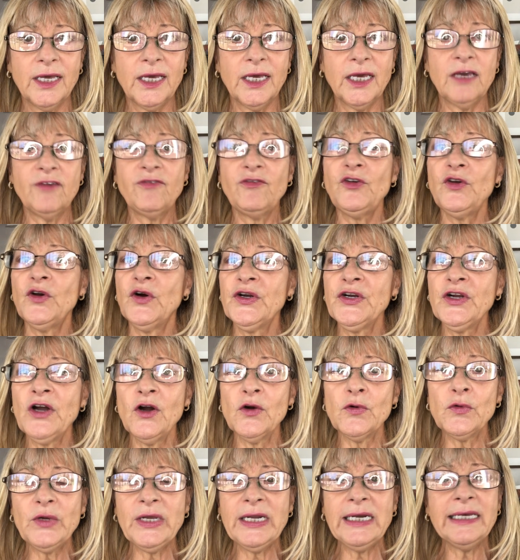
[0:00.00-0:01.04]
If you're
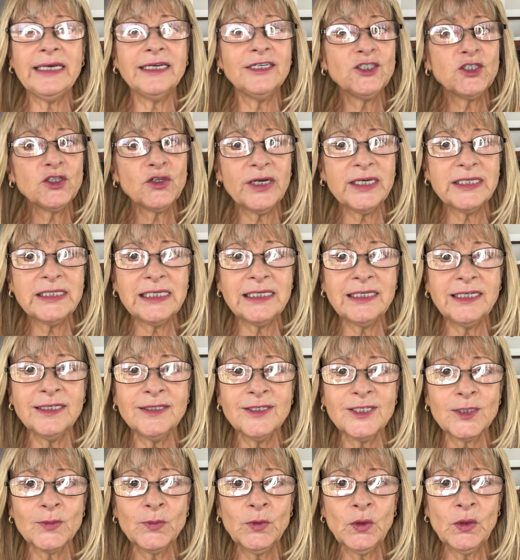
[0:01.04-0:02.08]
not really interested
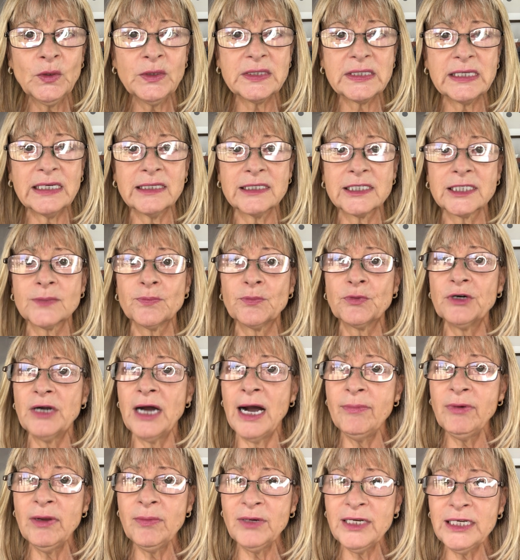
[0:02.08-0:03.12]
in sports, it's
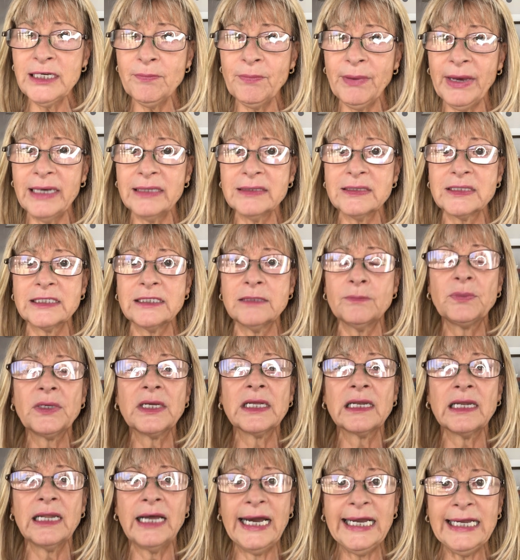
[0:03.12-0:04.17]
probably best to
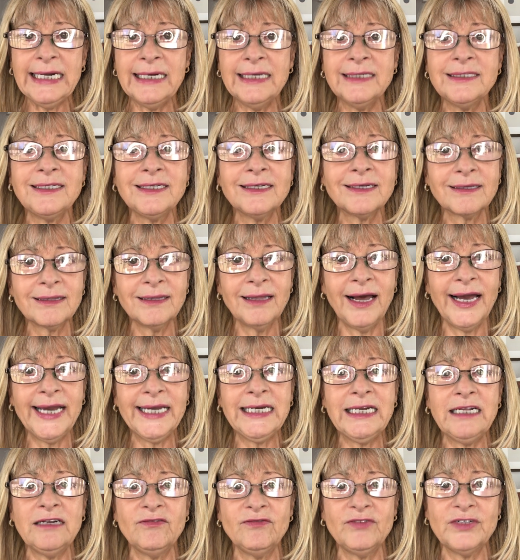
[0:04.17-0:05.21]
politely
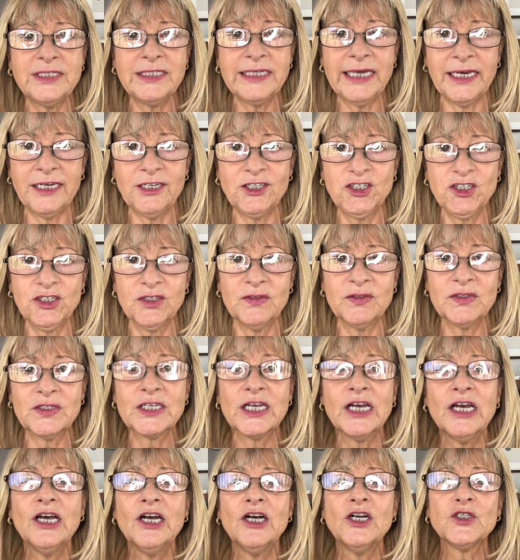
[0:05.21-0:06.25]
decline invitations
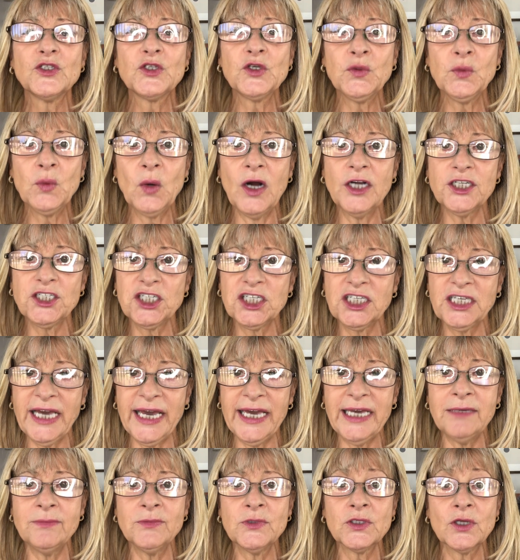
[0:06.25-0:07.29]
to watch
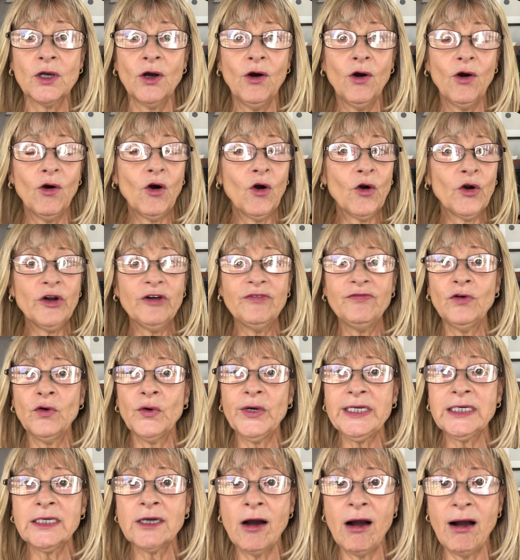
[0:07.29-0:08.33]
games or
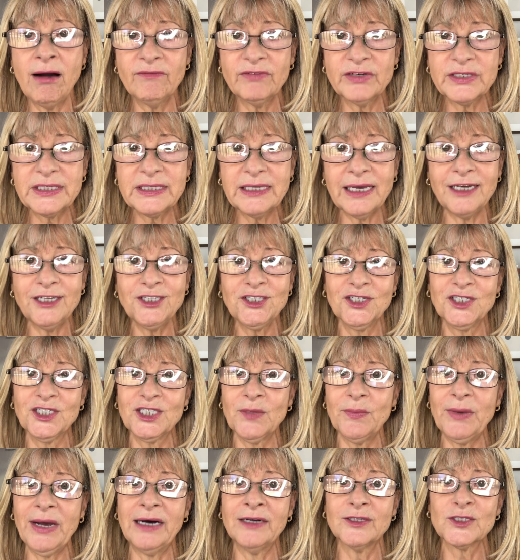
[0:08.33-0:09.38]
avoid conversations
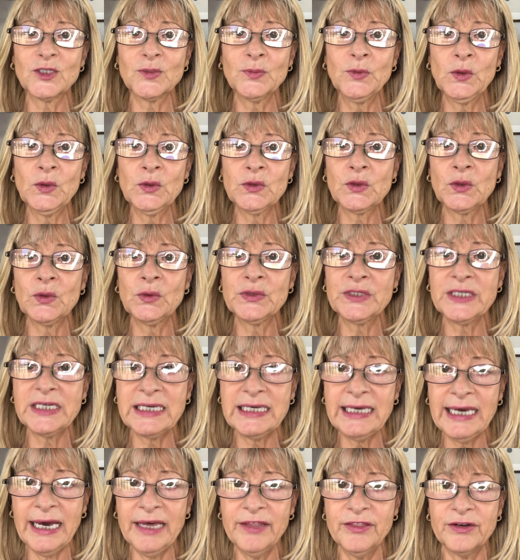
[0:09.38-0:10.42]
about sports
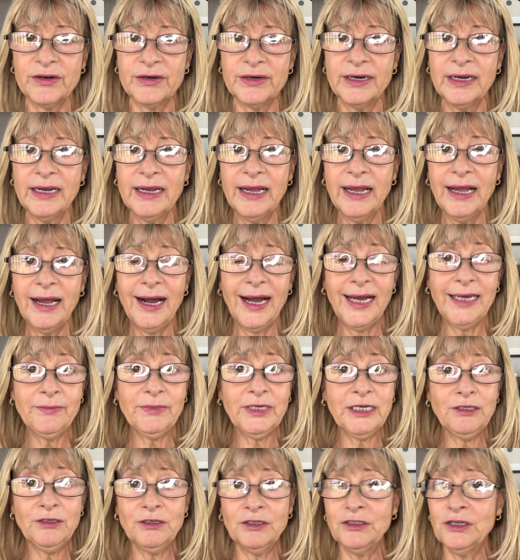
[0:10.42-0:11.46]
altogether. I
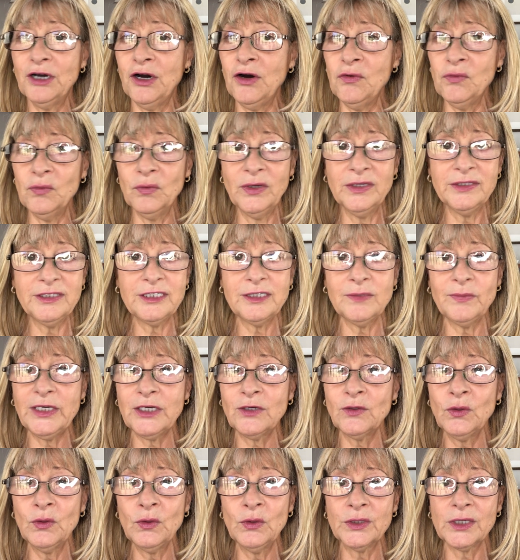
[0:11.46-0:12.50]
mean, you don't want to be
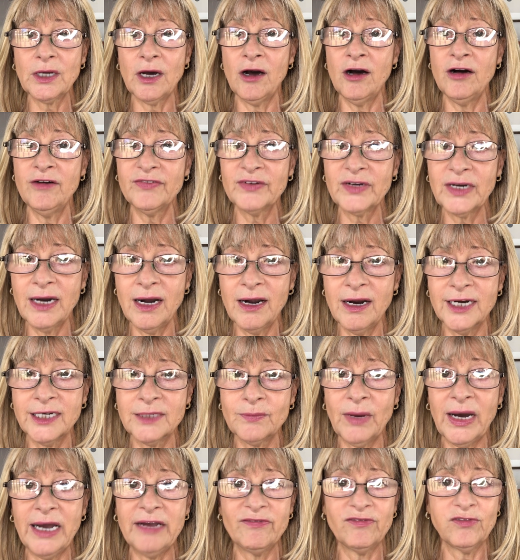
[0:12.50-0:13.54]
caught off
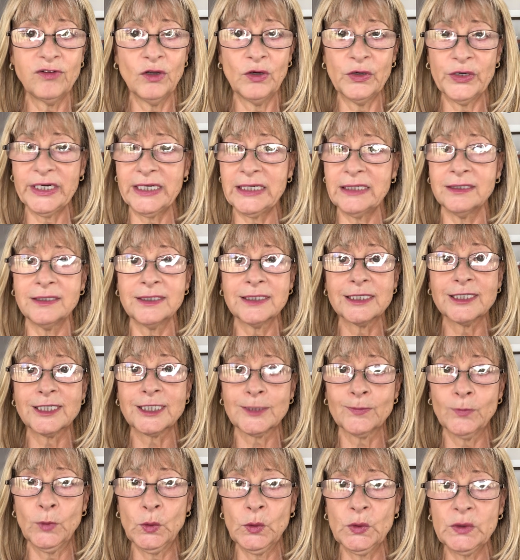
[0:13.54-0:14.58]
guard by Florida's
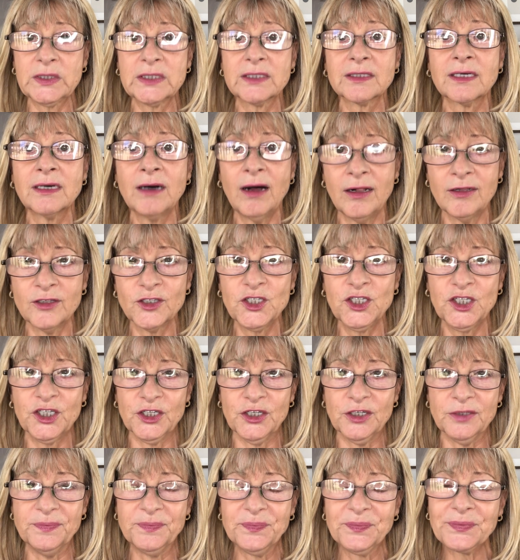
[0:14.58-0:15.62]
sports
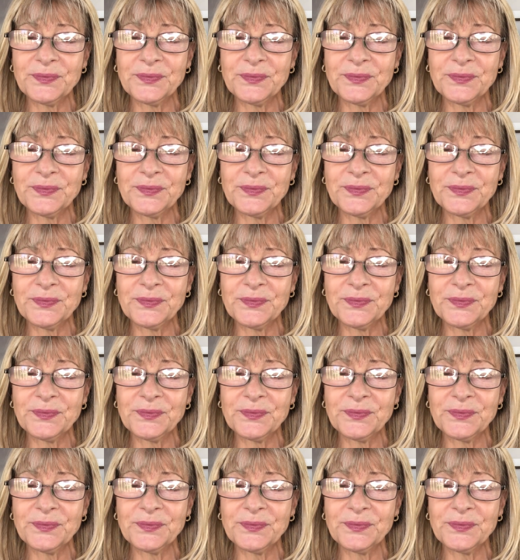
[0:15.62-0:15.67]
culture.